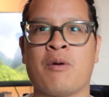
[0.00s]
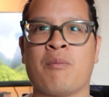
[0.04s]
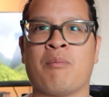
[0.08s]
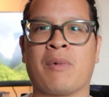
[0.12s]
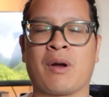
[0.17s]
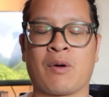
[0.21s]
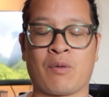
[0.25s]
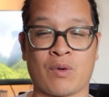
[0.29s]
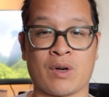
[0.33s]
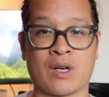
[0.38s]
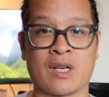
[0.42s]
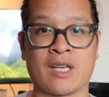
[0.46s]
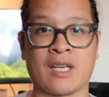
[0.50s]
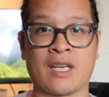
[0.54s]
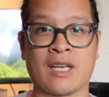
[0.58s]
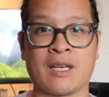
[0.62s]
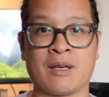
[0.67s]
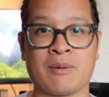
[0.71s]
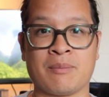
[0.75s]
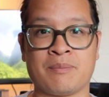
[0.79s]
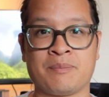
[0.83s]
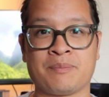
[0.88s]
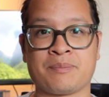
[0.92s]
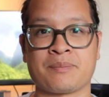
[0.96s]
my running game
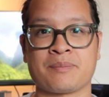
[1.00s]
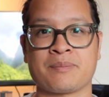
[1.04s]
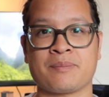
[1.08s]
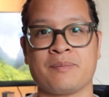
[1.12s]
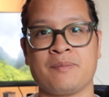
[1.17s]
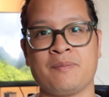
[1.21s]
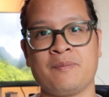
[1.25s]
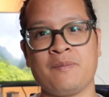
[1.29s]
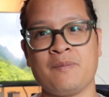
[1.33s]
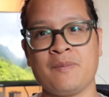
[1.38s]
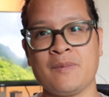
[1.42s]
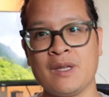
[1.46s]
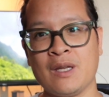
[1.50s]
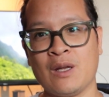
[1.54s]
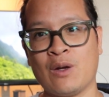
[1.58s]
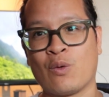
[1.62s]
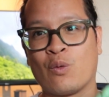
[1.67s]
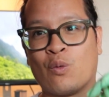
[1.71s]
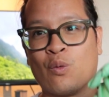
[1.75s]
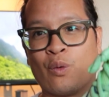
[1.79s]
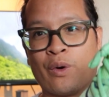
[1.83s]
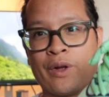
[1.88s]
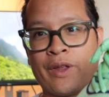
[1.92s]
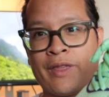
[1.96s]

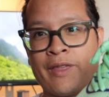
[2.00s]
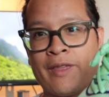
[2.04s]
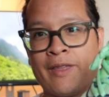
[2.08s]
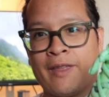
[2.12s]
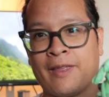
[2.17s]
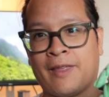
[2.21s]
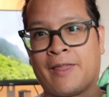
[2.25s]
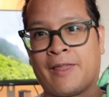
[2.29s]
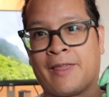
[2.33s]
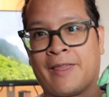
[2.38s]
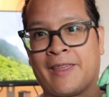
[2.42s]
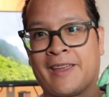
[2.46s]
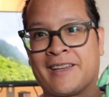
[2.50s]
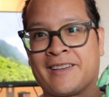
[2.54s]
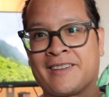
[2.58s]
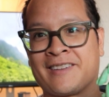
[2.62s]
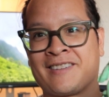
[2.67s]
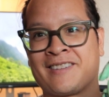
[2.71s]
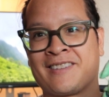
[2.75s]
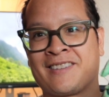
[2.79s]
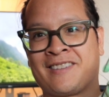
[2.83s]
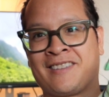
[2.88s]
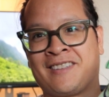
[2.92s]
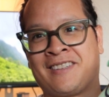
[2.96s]
with
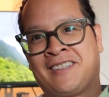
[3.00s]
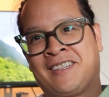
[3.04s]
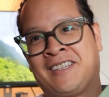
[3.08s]
this.